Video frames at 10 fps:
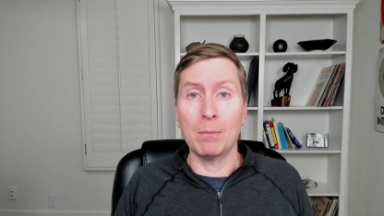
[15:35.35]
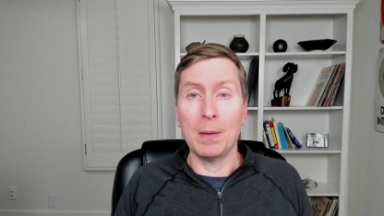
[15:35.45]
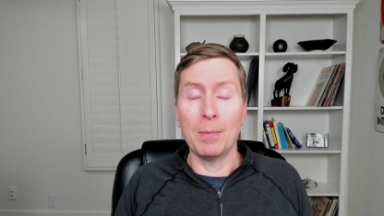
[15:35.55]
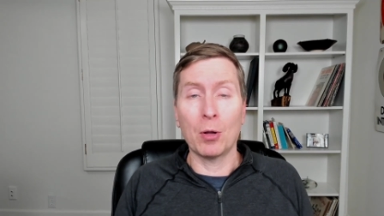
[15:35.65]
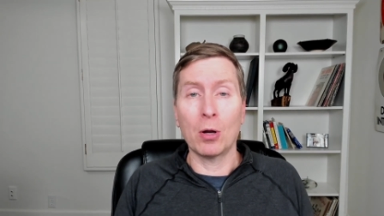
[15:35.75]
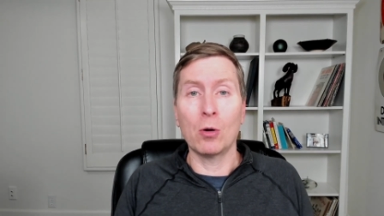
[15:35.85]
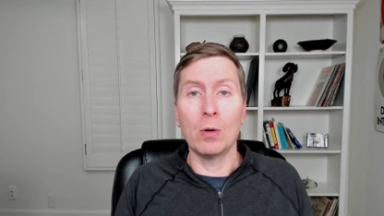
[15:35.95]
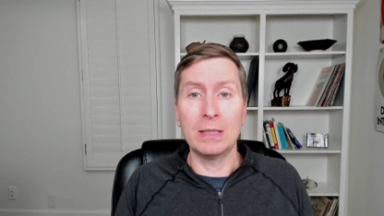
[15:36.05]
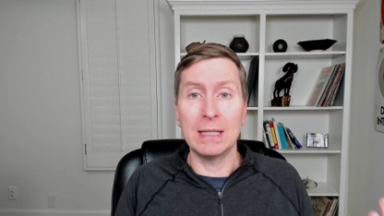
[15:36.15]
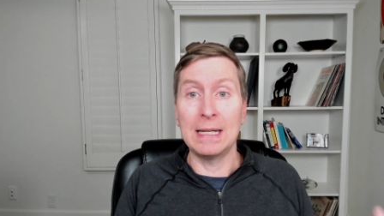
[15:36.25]
People aren't
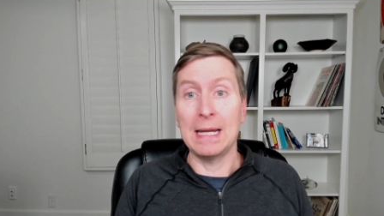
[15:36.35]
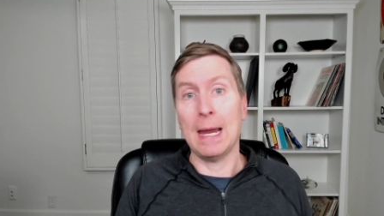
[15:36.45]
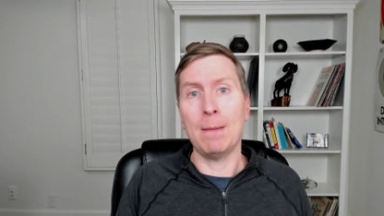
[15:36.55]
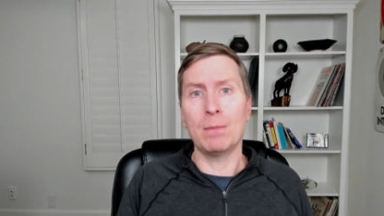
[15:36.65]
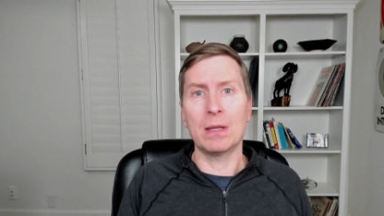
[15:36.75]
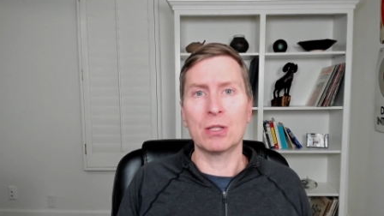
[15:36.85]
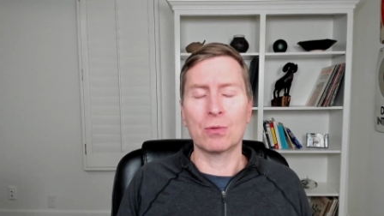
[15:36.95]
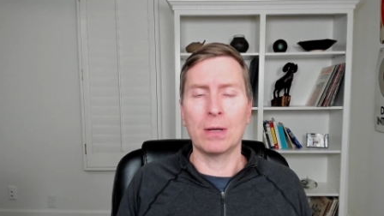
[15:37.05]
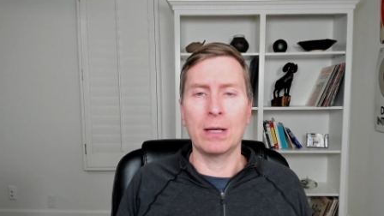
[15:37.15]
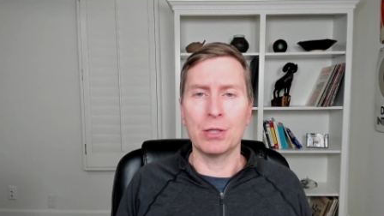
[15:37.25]
going to game this
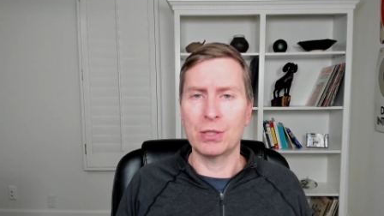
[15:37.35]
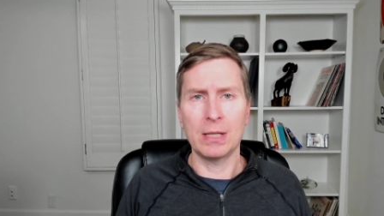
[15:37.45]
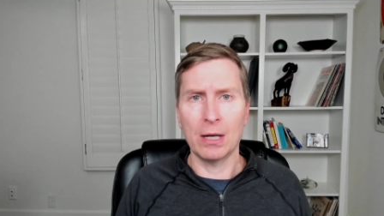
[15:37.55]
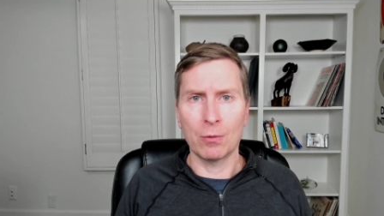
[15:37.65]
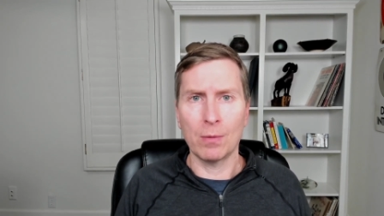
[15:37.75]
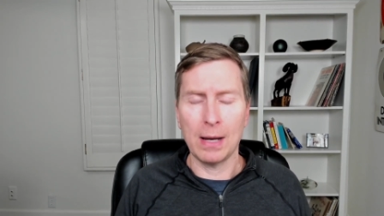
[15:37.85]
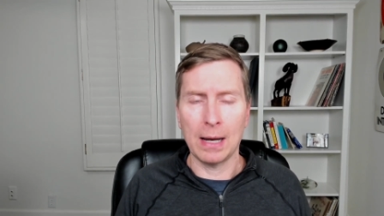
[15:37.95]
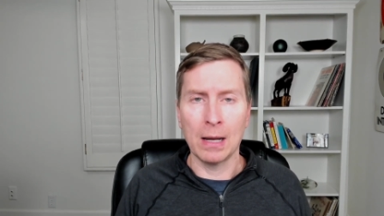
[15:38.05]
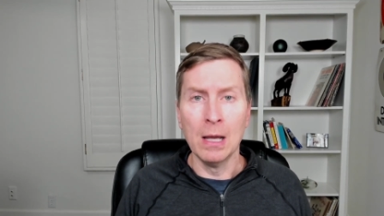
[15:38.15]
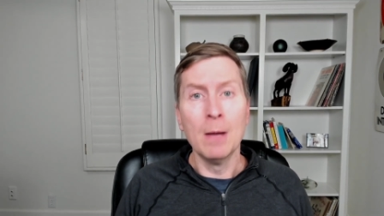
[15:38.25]
ring just to get a
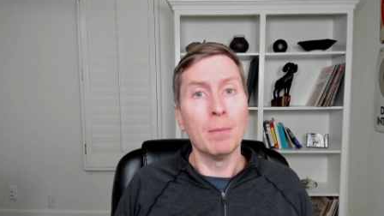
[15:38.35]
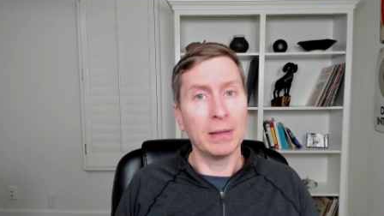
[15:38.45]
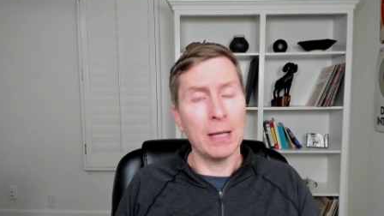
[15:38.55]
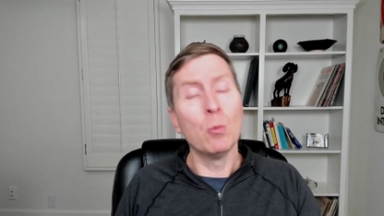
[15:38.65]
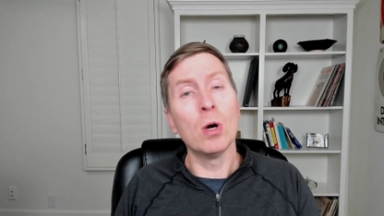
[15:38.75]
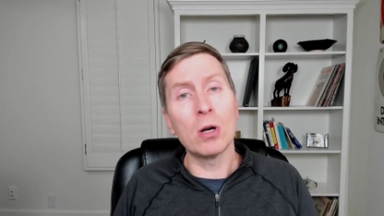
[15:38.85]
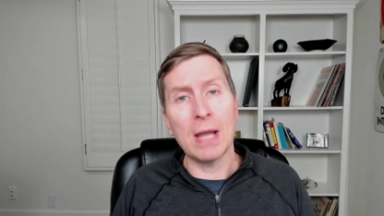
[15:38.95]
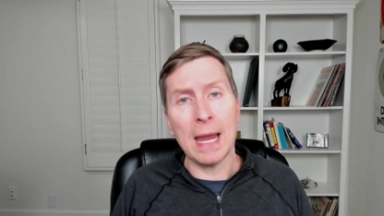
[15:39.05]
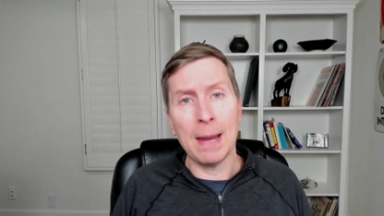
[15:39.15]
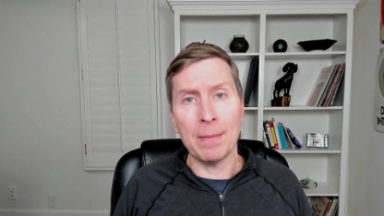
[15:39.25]
ring, but they will
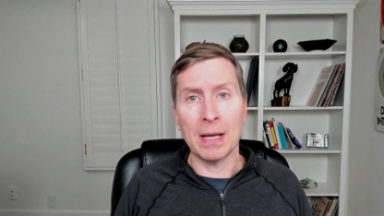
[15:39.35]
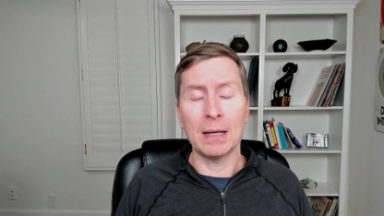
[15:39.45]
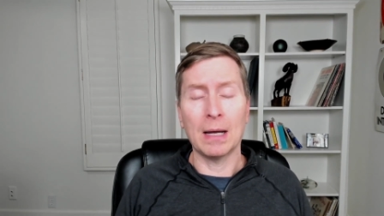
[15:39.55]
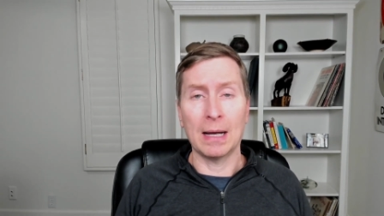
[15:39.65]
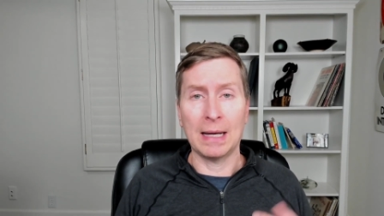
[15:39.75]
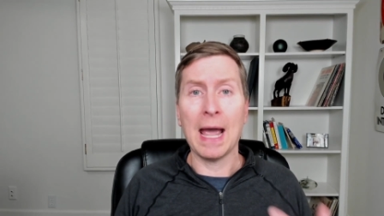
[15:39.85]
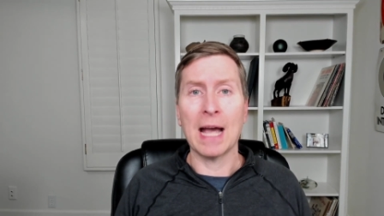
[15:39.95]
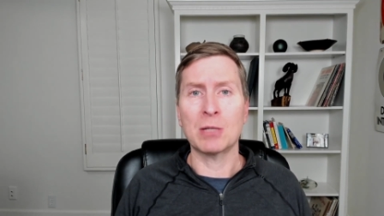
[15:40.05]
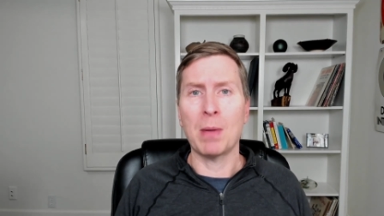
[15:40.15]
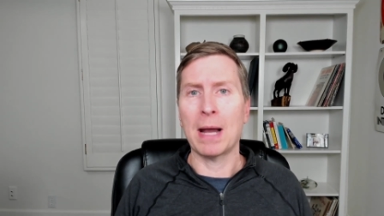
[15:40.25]
game a
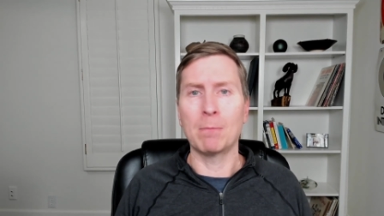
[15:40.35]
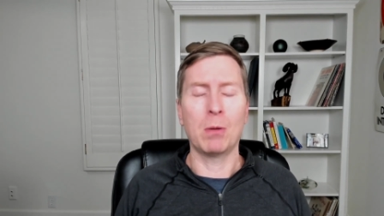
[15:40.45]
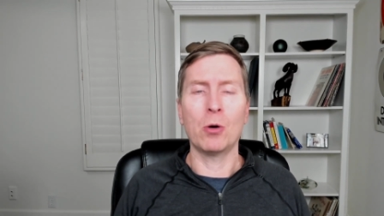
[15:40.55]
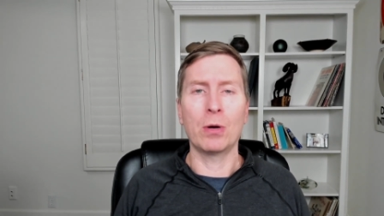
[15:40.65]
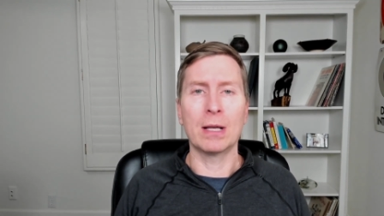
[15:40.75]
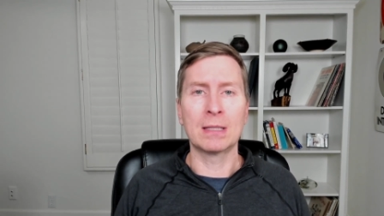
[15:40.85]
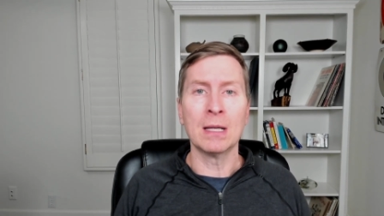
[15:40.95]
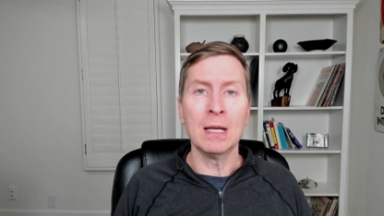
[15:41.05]
cashback bonus.